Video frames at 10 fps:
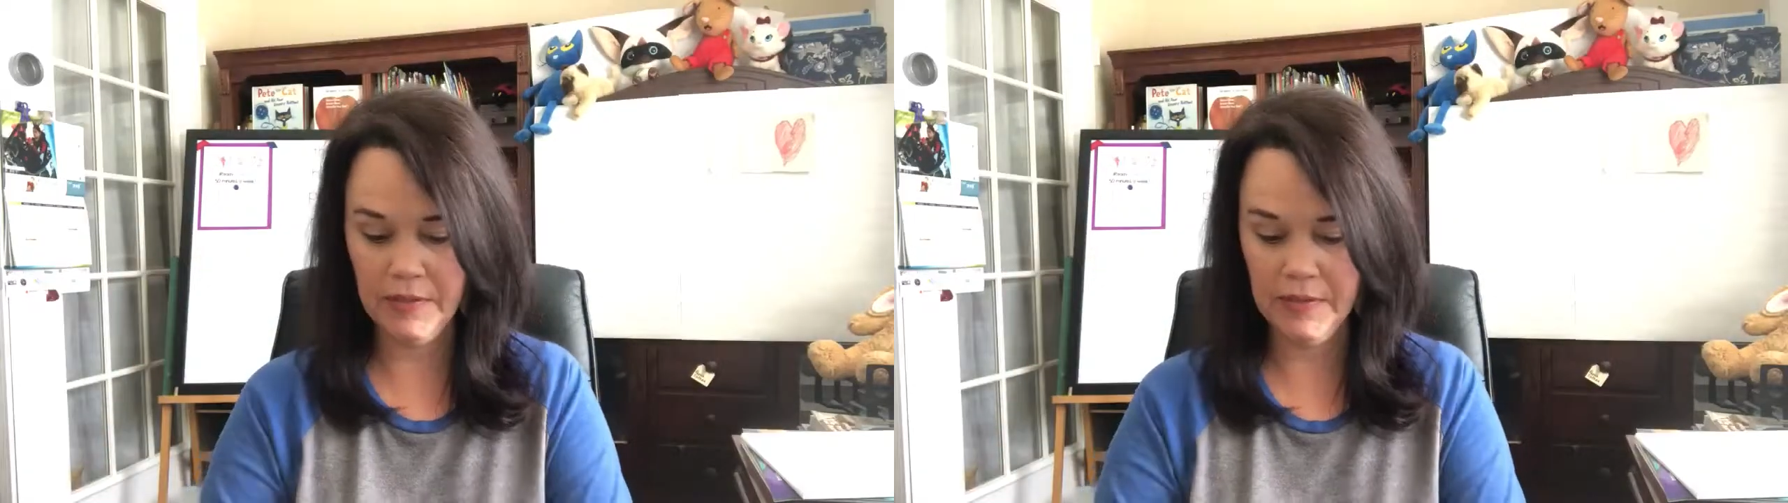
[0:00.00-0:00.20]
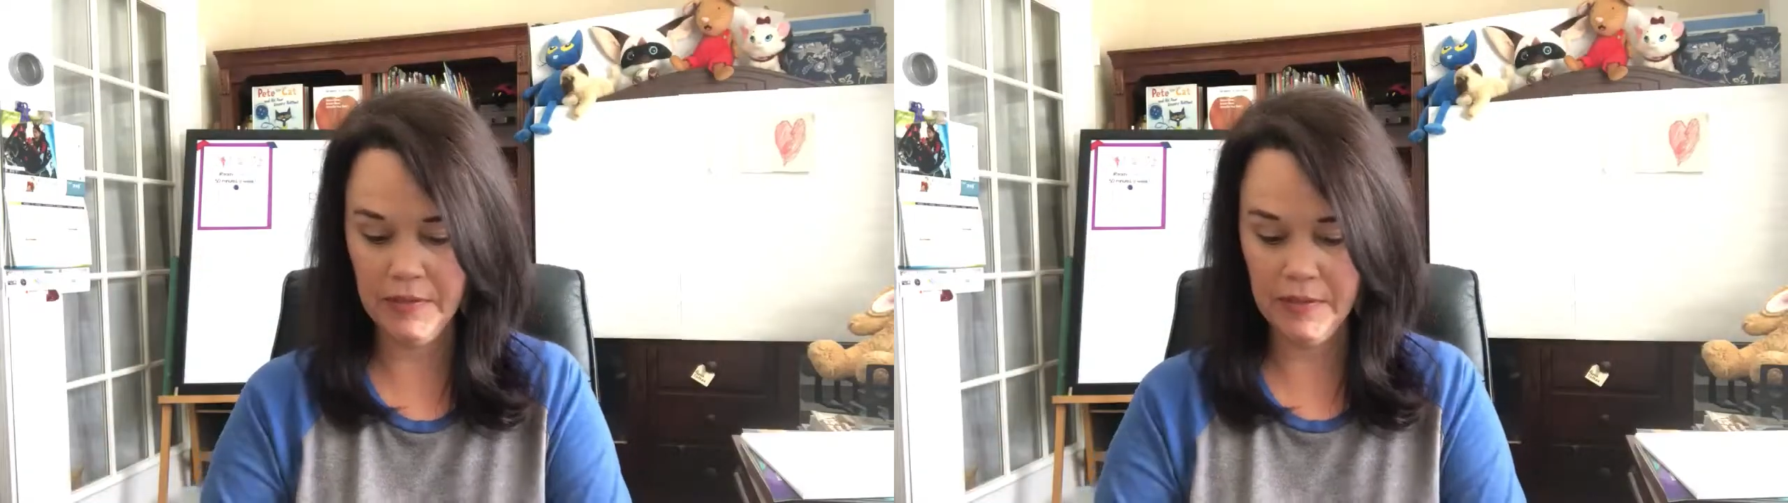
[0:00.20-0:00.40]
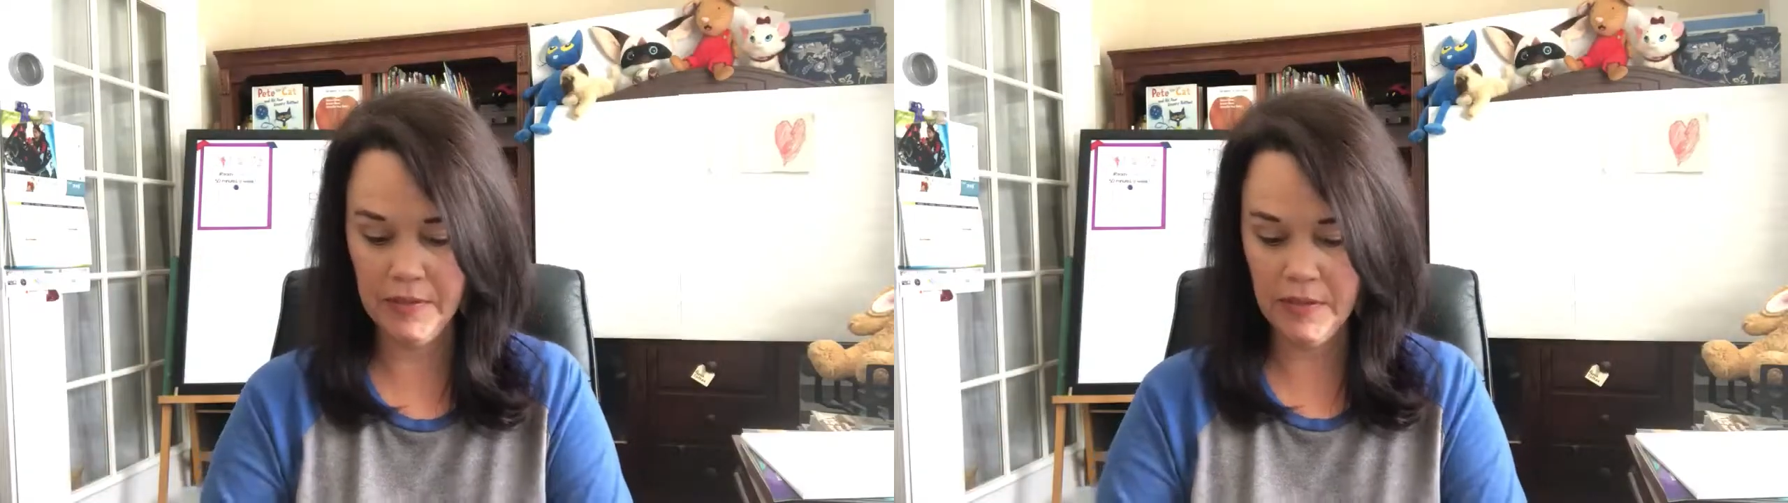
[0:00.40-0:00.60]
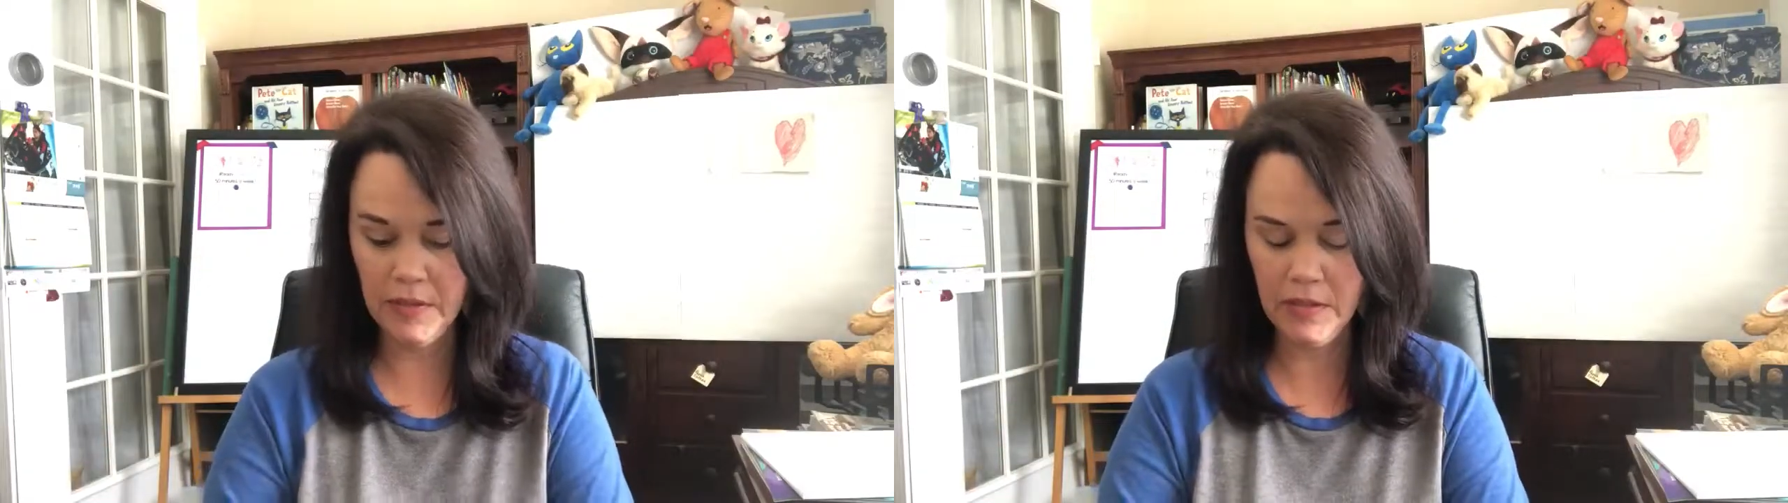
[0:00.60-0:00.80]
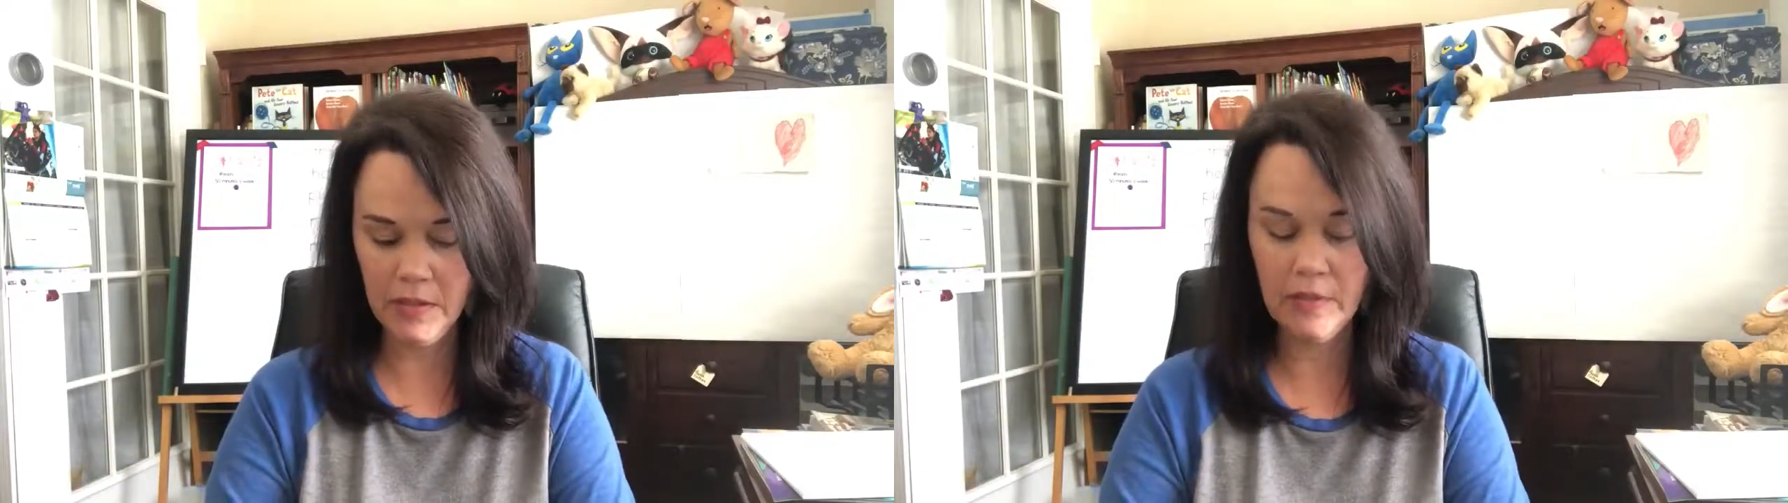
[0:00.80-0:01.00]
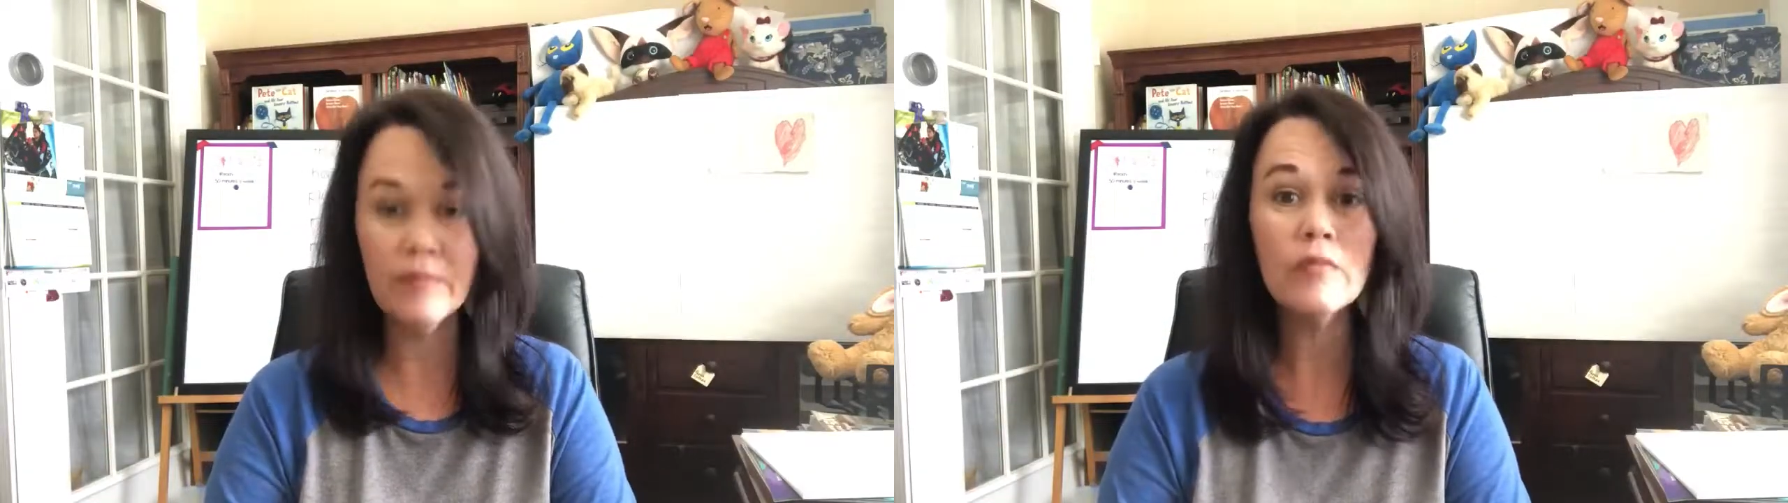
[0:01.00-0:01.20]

Tiger King.